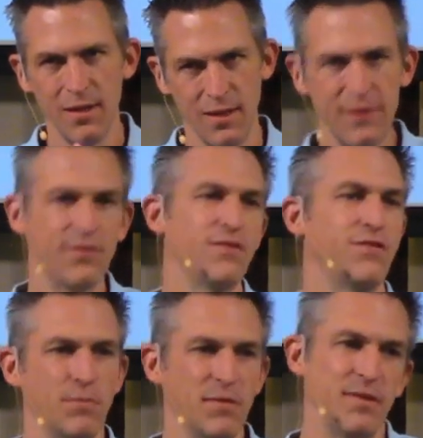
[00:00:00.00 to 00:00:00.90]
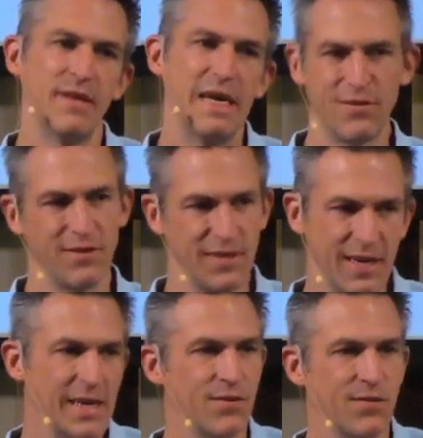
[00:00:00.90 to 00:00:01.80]
Let's assume that that's the
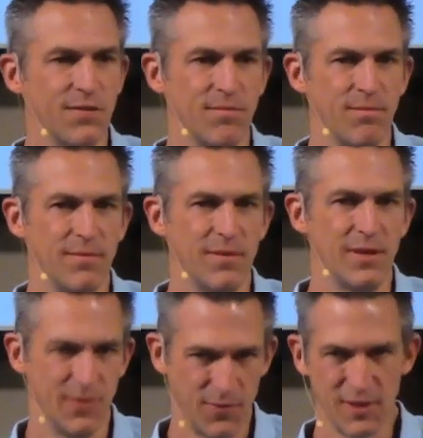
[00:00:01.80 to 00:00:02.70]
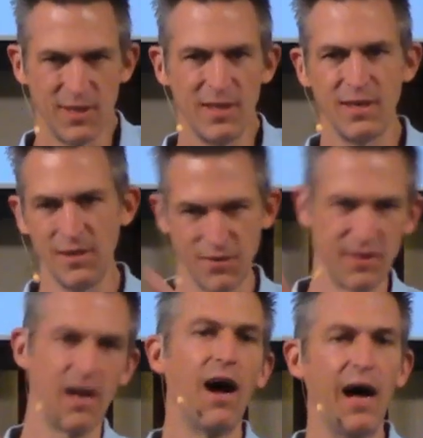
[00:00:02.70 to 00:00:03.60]
case. If the king is
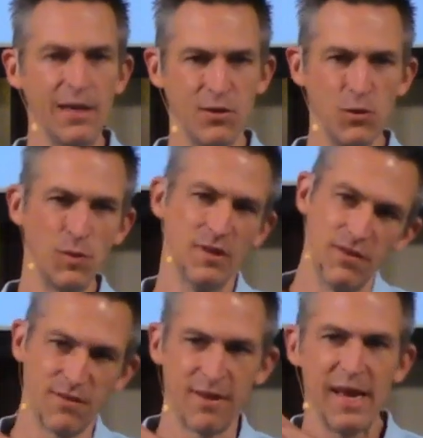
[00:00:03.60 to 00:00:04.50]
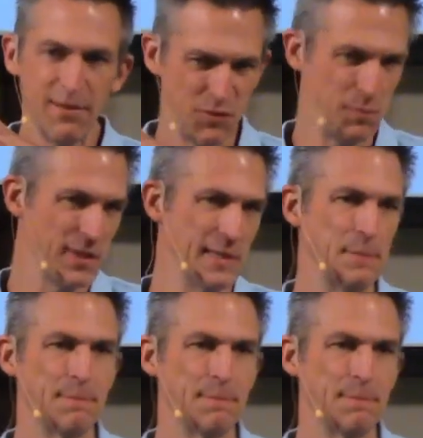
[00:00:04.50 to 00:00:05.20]
God, who would the slaves be?